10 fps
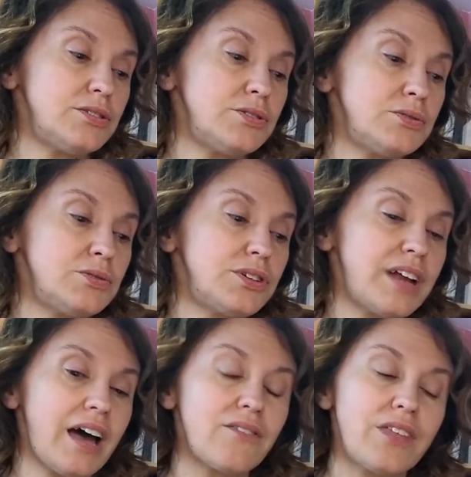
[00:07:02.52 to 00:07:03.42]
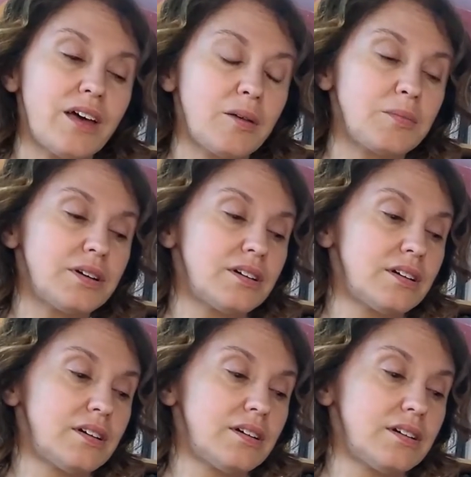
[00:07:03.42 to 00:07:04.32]
you could have them
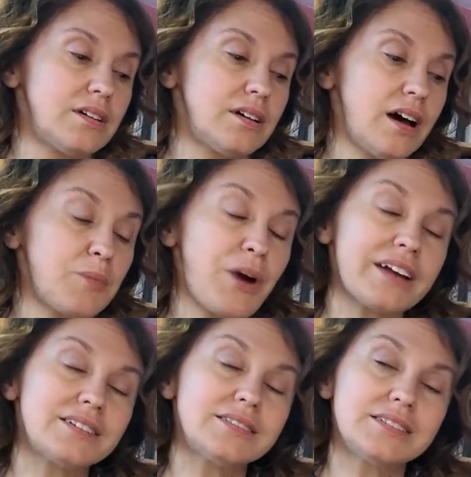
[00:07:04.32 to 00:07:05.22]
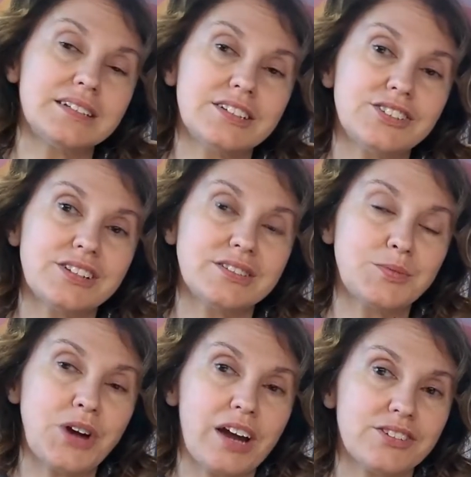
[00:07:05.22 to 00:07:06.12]
practice addition and
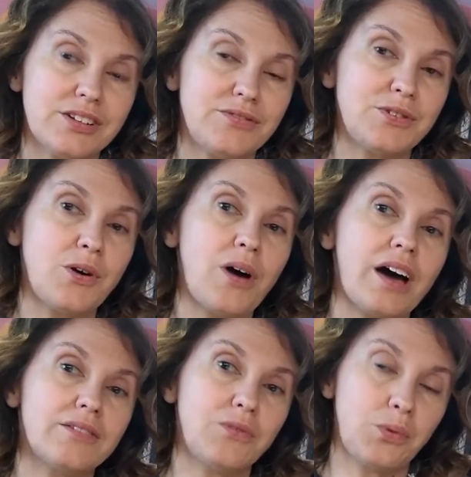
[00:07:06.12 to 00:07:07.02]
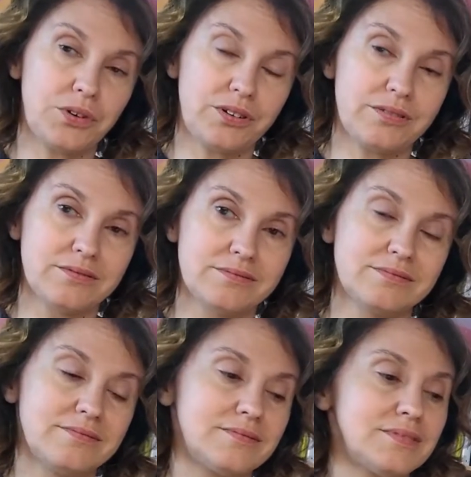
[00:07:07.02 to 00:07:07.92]
subtraction if you go out of order.
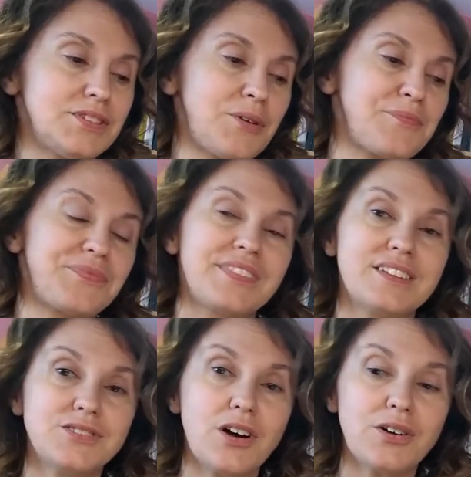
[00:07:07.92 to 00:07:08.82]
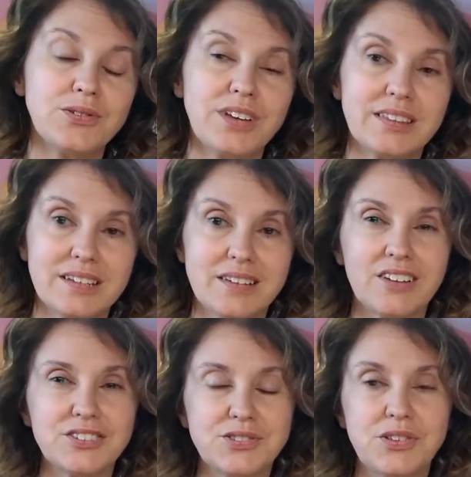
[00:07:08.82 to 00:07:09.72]
So the song goes like this.
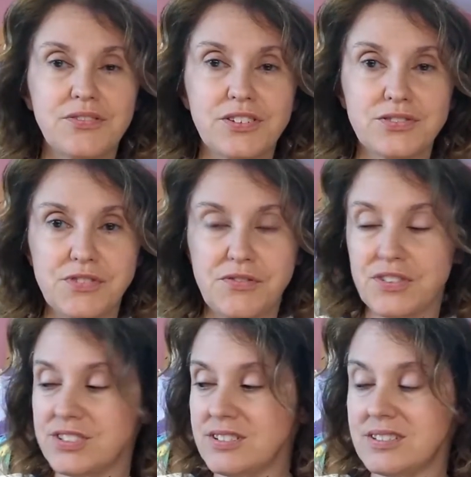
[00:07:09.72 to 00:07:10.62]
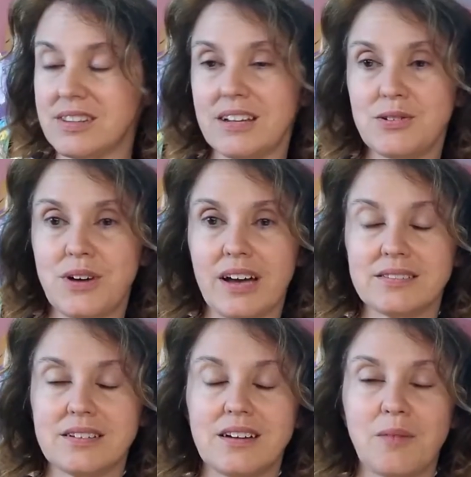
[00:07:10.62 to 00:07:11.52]
I'll just do the first few verses and then you
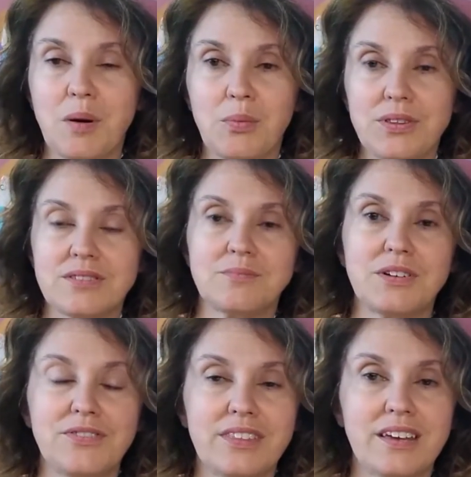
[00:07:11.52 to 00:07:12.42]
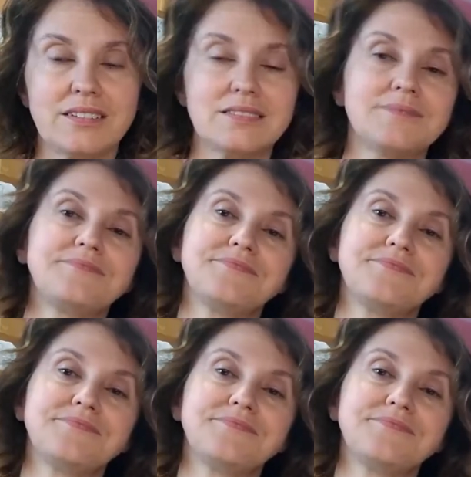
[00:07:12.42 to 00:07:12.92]
guys can come up with some different things.